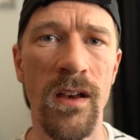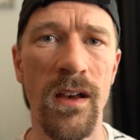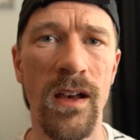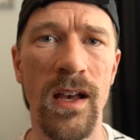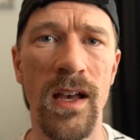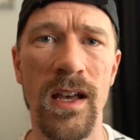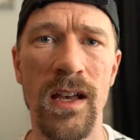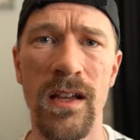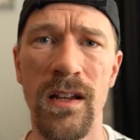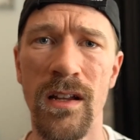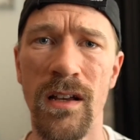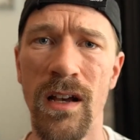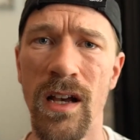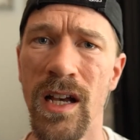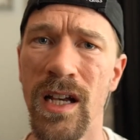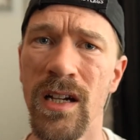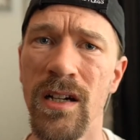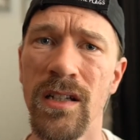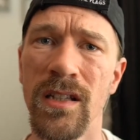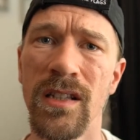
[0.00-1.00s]
and
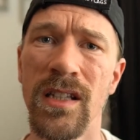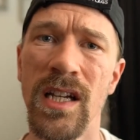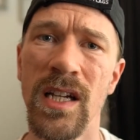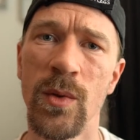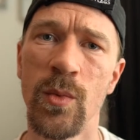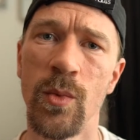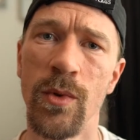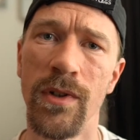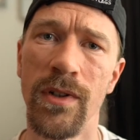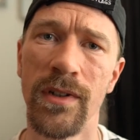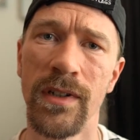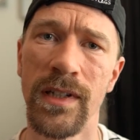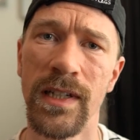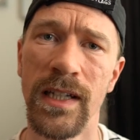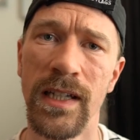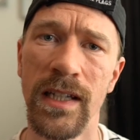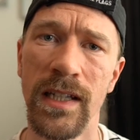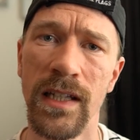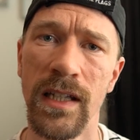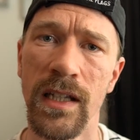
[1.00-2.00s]
I got that
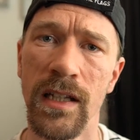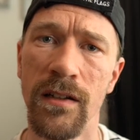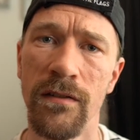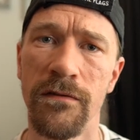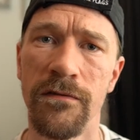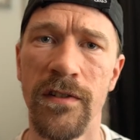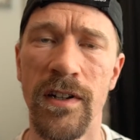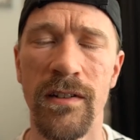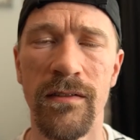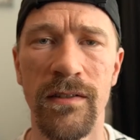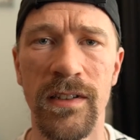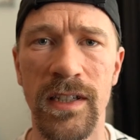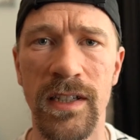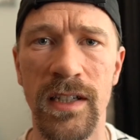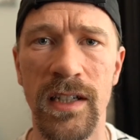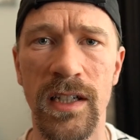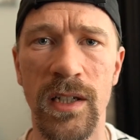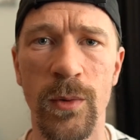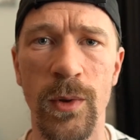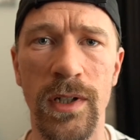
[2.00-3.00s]
working
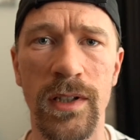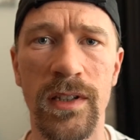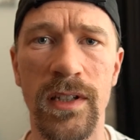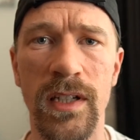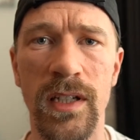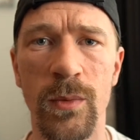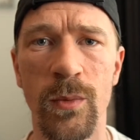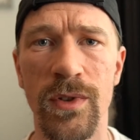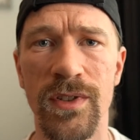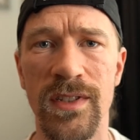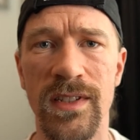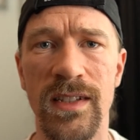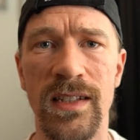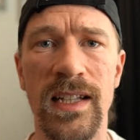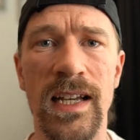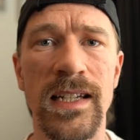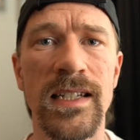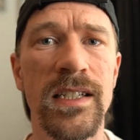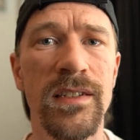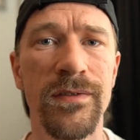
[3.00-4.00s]
fairly quickly. It wasn't
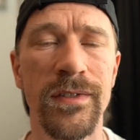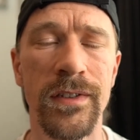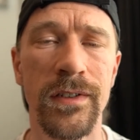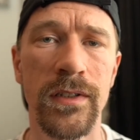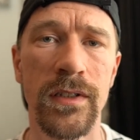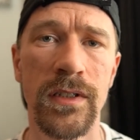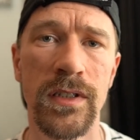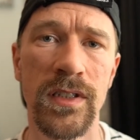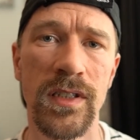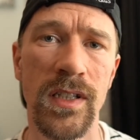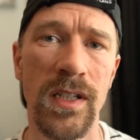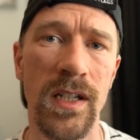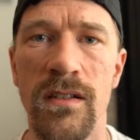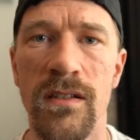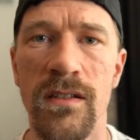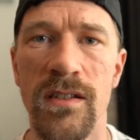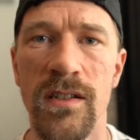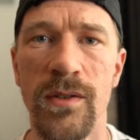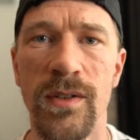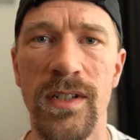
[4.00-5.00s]
that difficult.
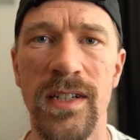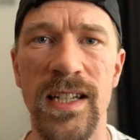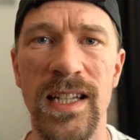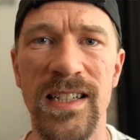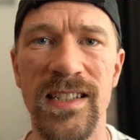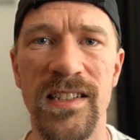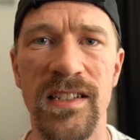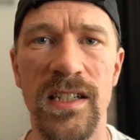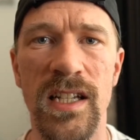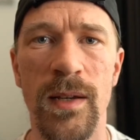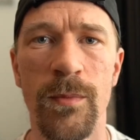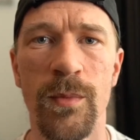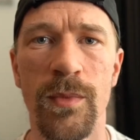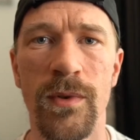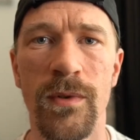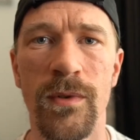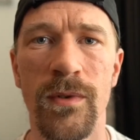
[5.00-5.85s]
So the next step